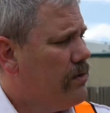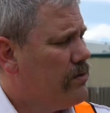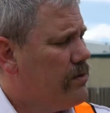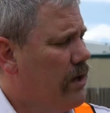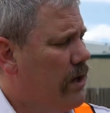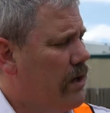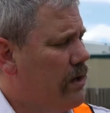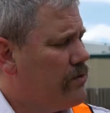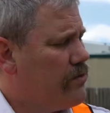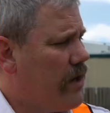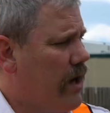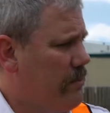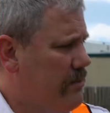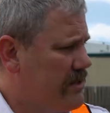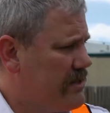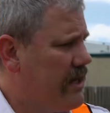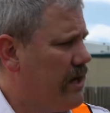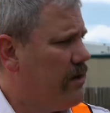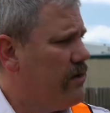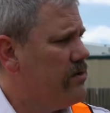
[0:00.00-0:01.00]
uh, trauma
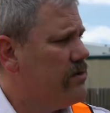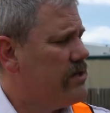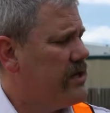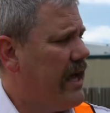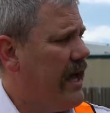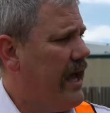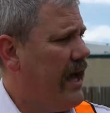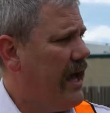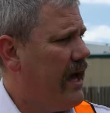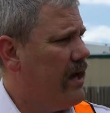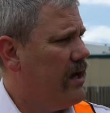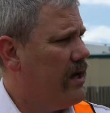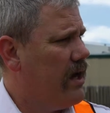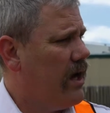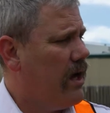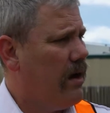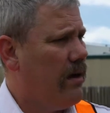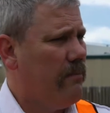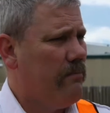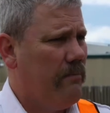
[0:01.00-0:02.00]
centers and
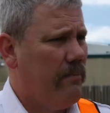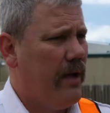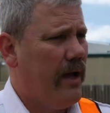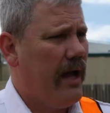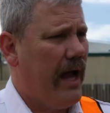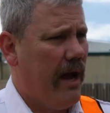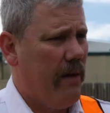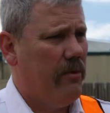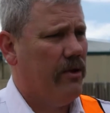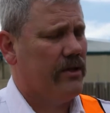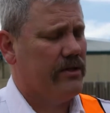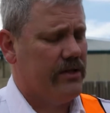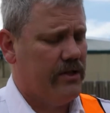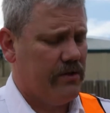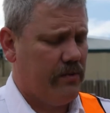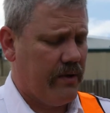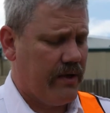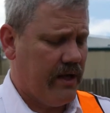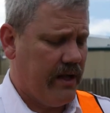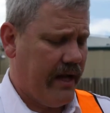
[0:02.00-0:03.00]
uh, ambulances
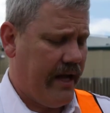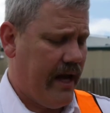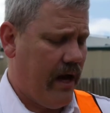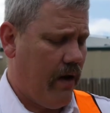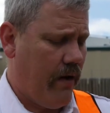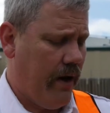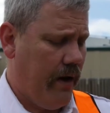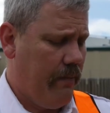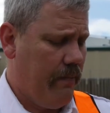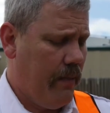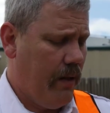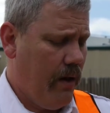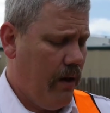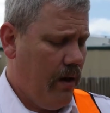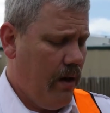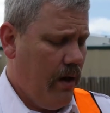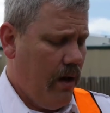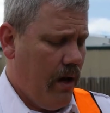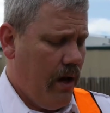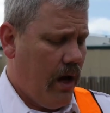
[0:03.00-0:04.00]
within the county.
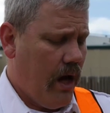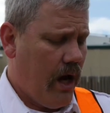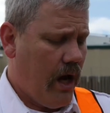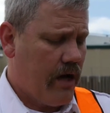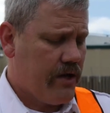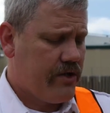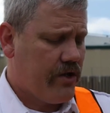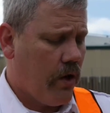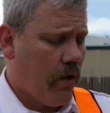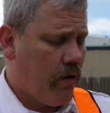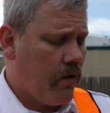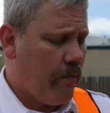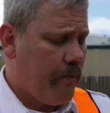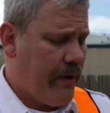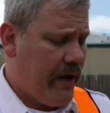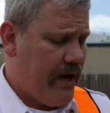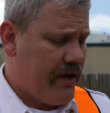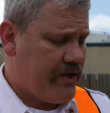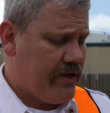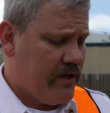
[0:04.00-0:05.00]
Uh, total
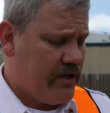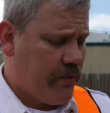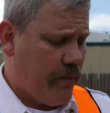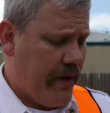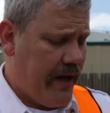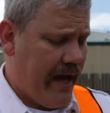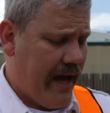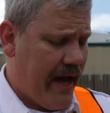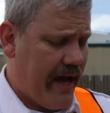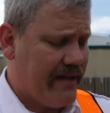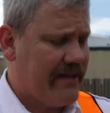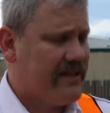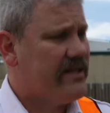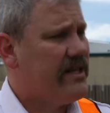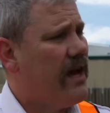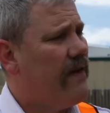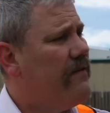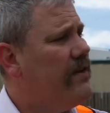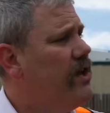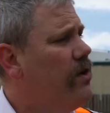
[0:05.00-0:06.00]
patients, we had
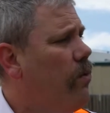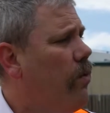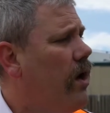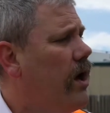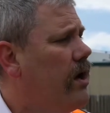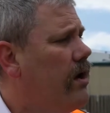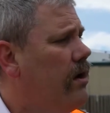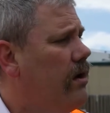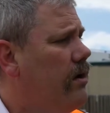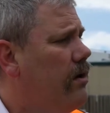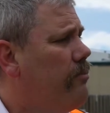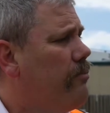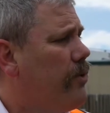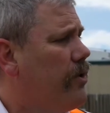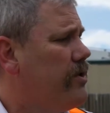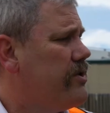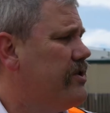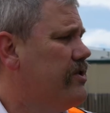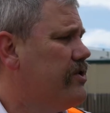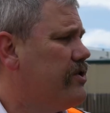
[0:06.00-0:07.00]
71
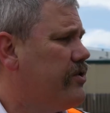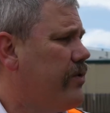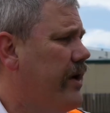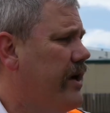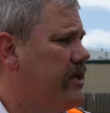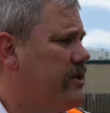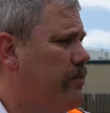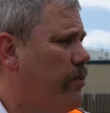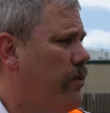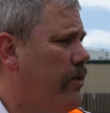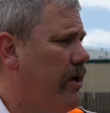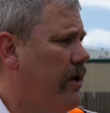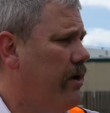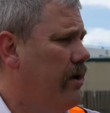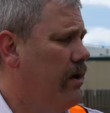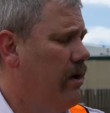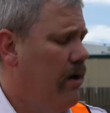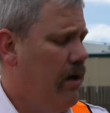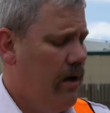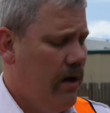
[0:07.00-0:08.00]
persons transported.
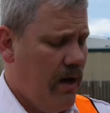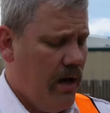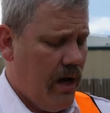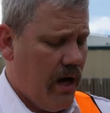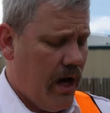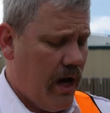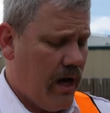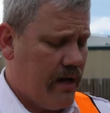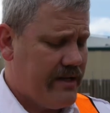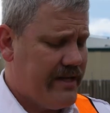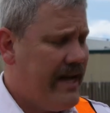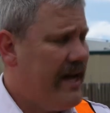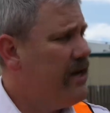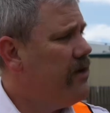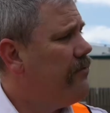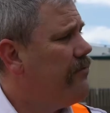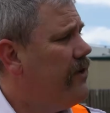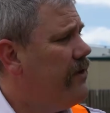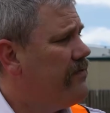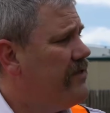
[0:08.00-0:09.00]
Uh, 10
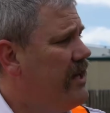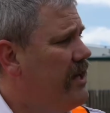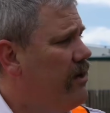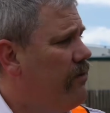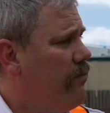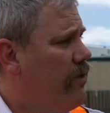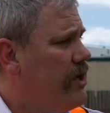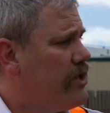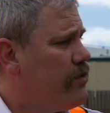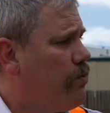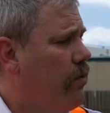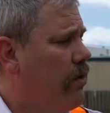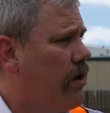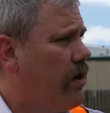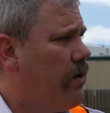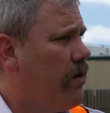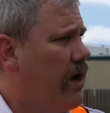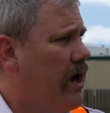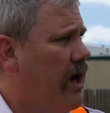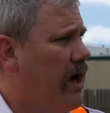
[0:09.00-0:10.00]
to 15 of which
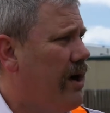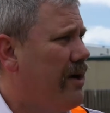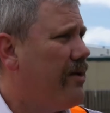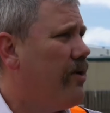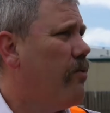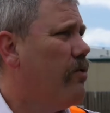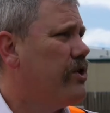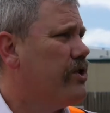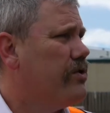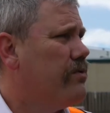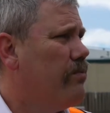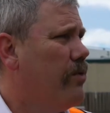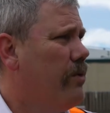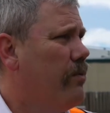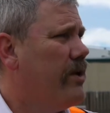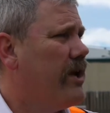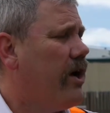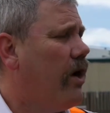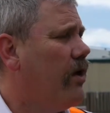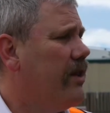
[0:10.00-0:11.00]
were, uh, which we
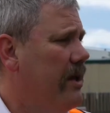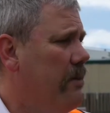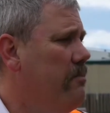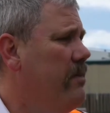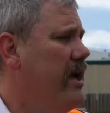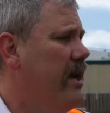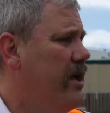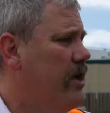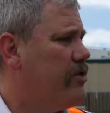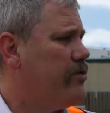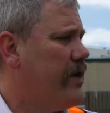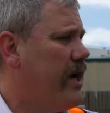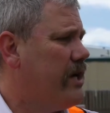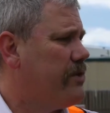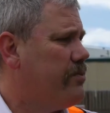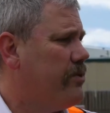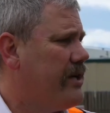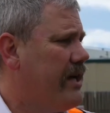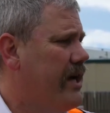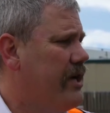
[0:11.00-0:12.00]
would call immediate
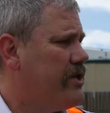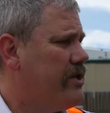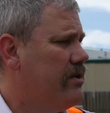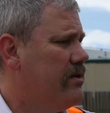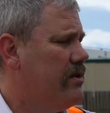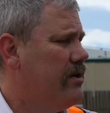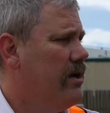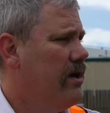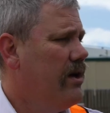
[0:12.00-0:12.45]
transportation.